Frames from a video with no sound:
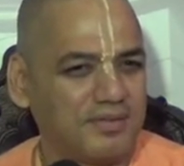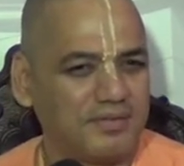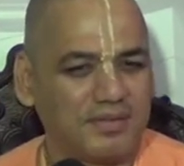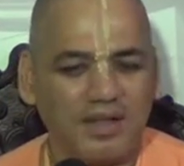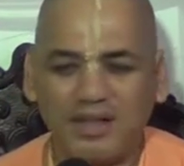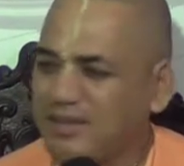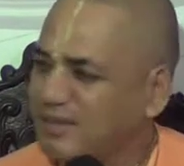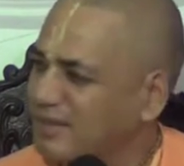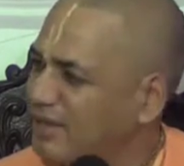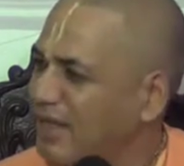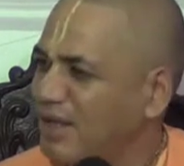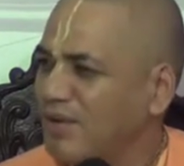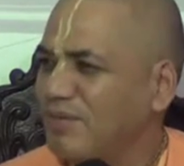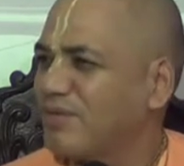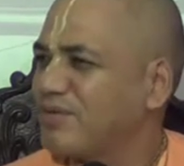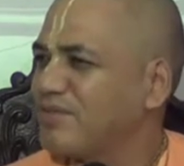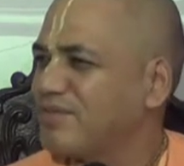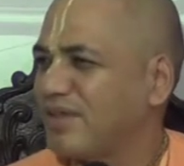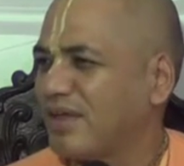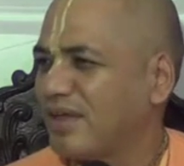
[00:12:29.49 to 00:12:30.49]
Nothing
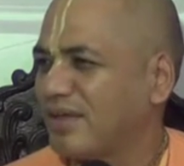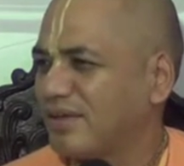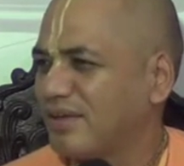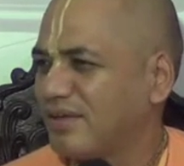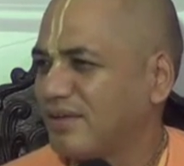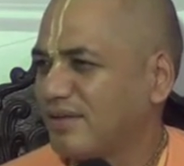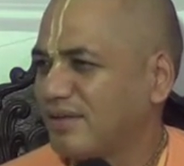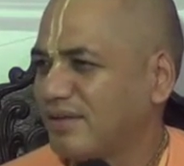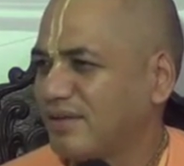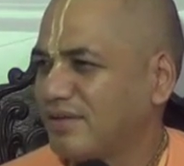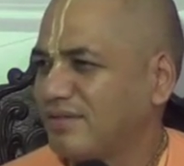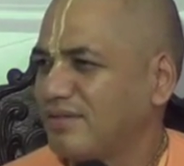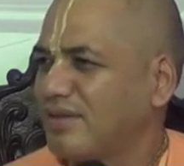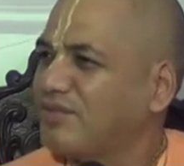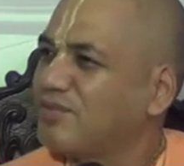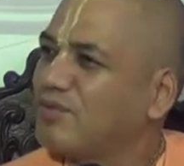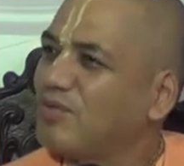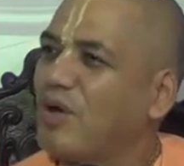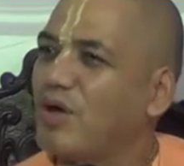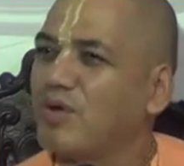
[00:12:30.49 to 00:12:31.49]
was there.
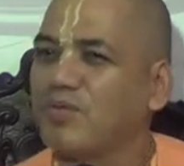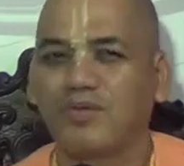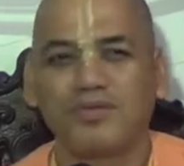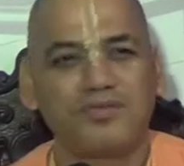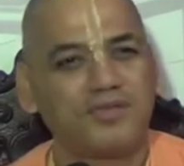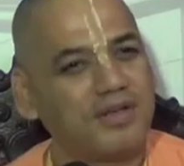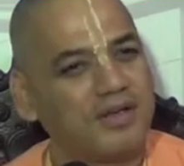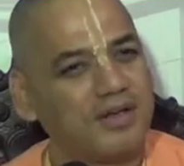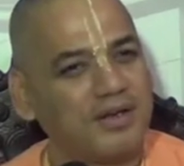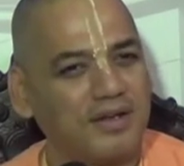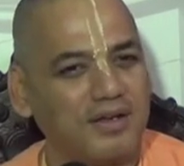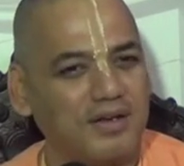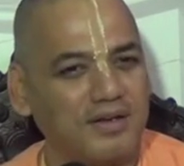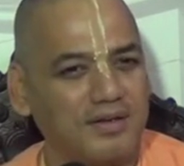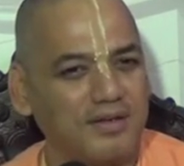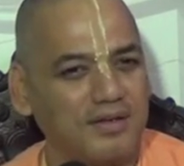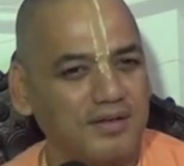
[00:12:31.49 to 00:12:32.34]
Just war was declared.